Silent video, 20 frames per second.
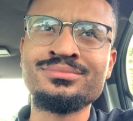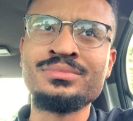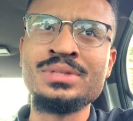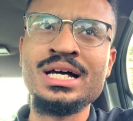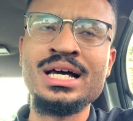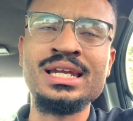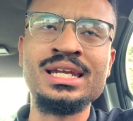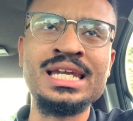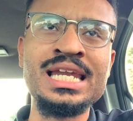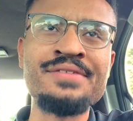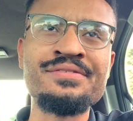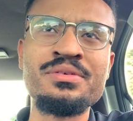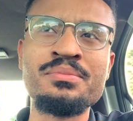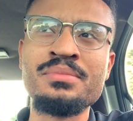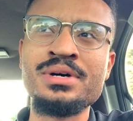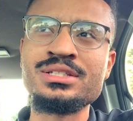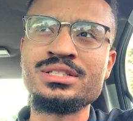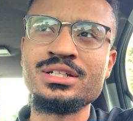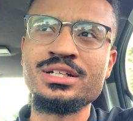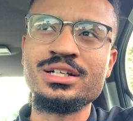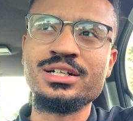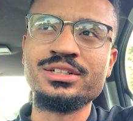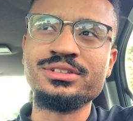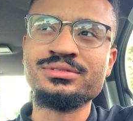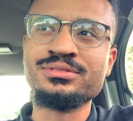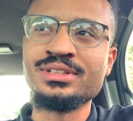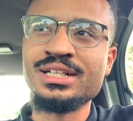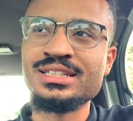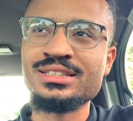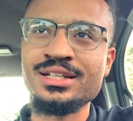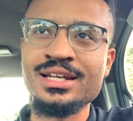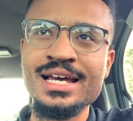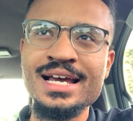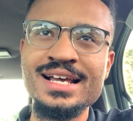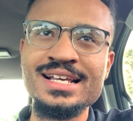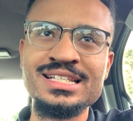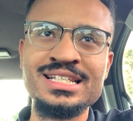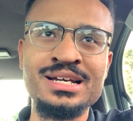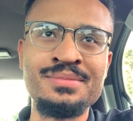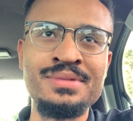11 months ago. That's the
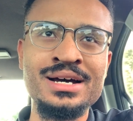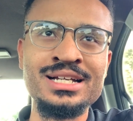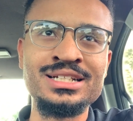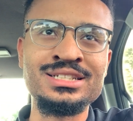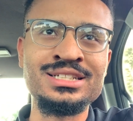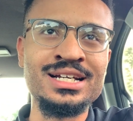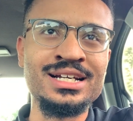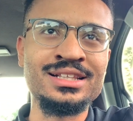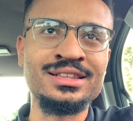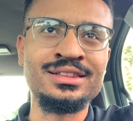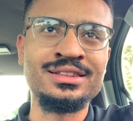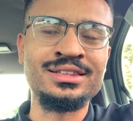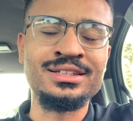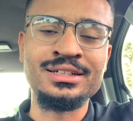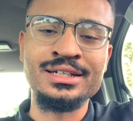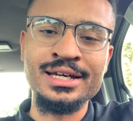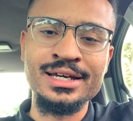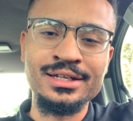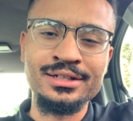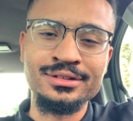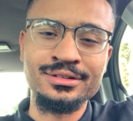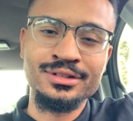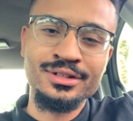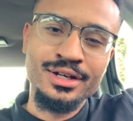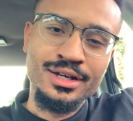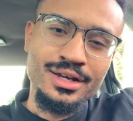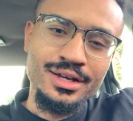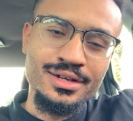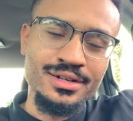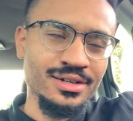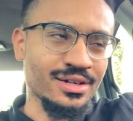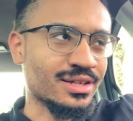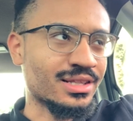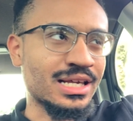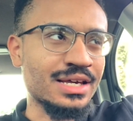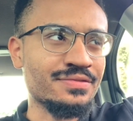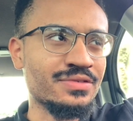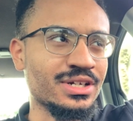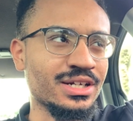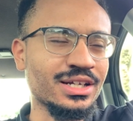last time I checked the date on
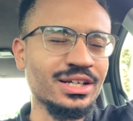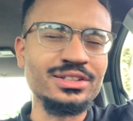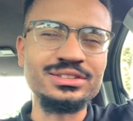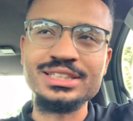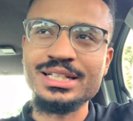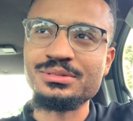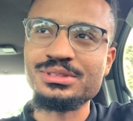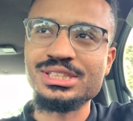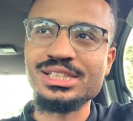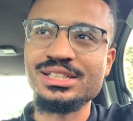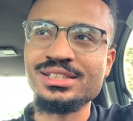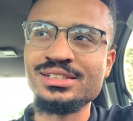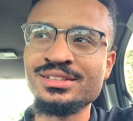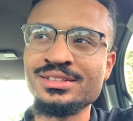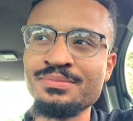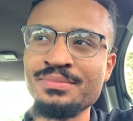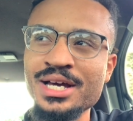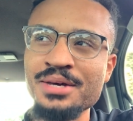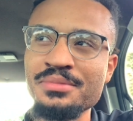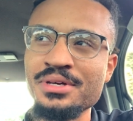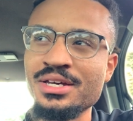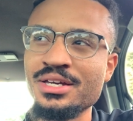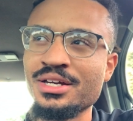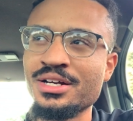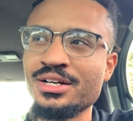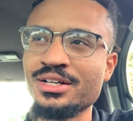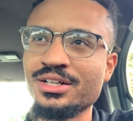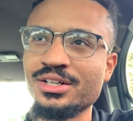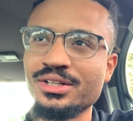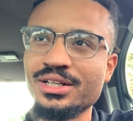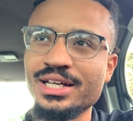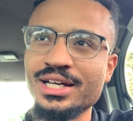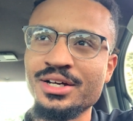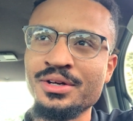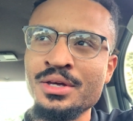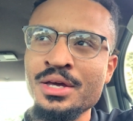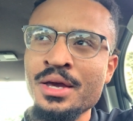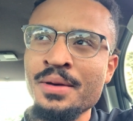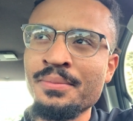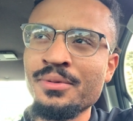that video type shit. Might be a year ago now.
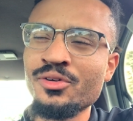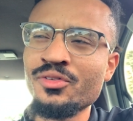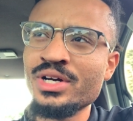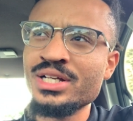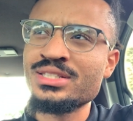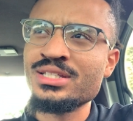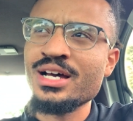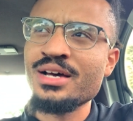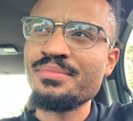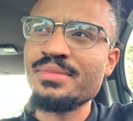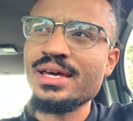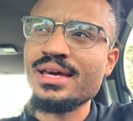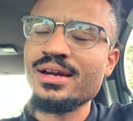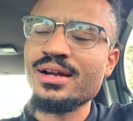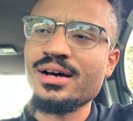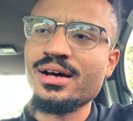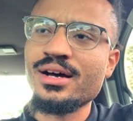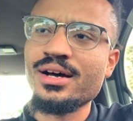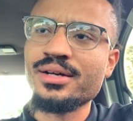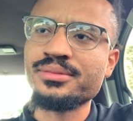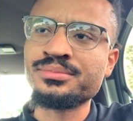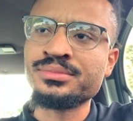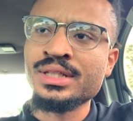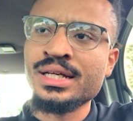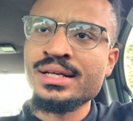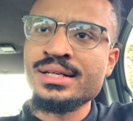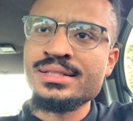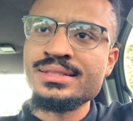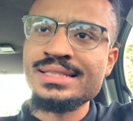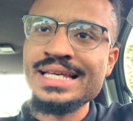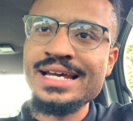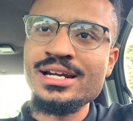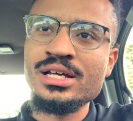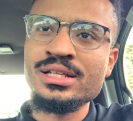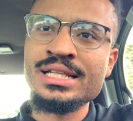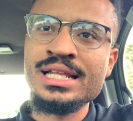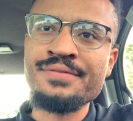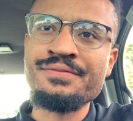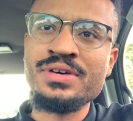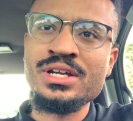But real talk, man. Title of
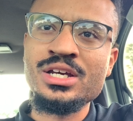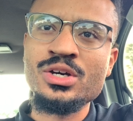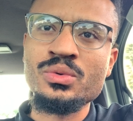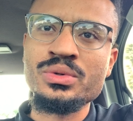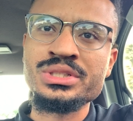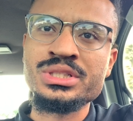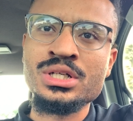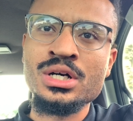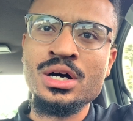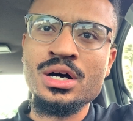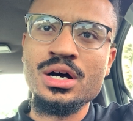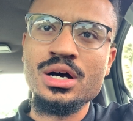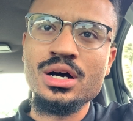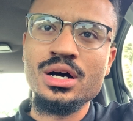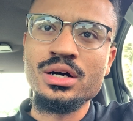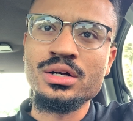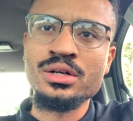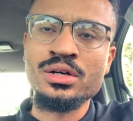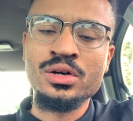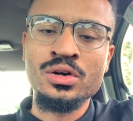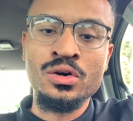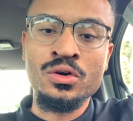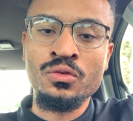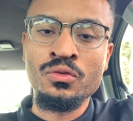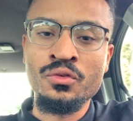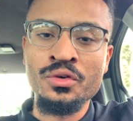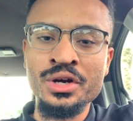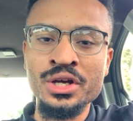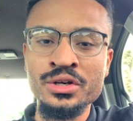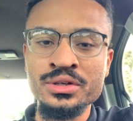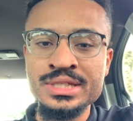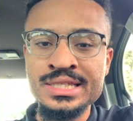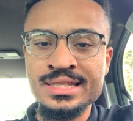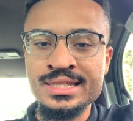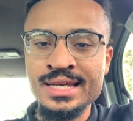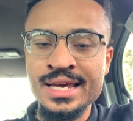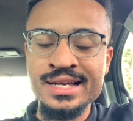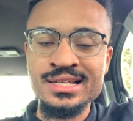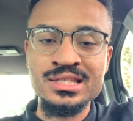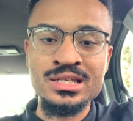that video was called "Real
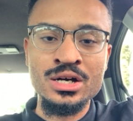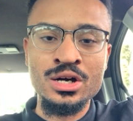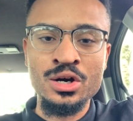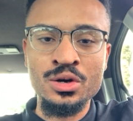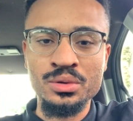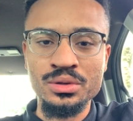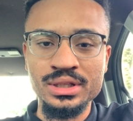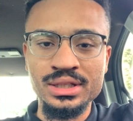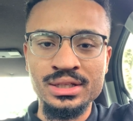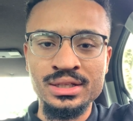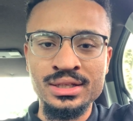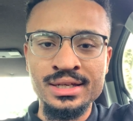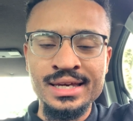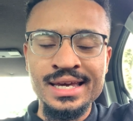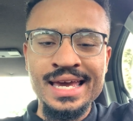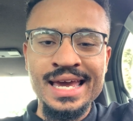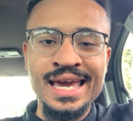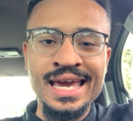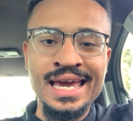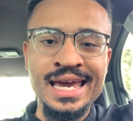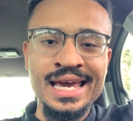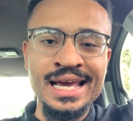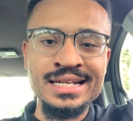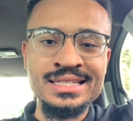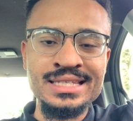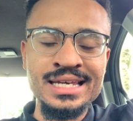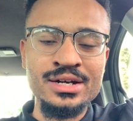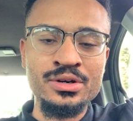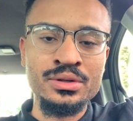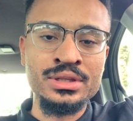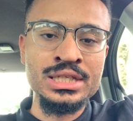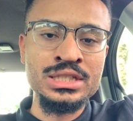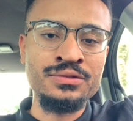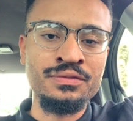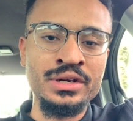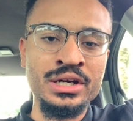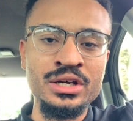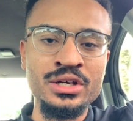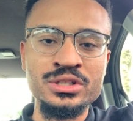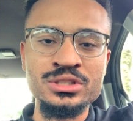Sex Only," and title of this
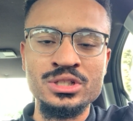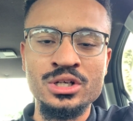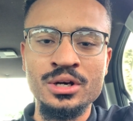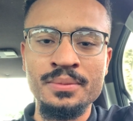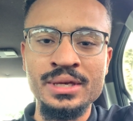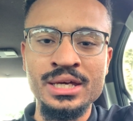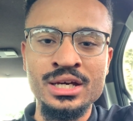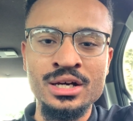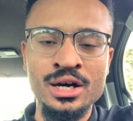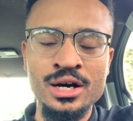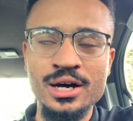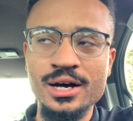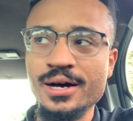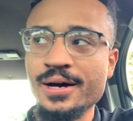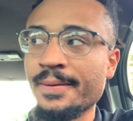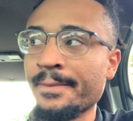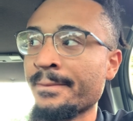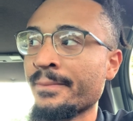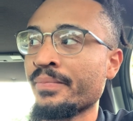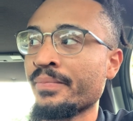video is going to be called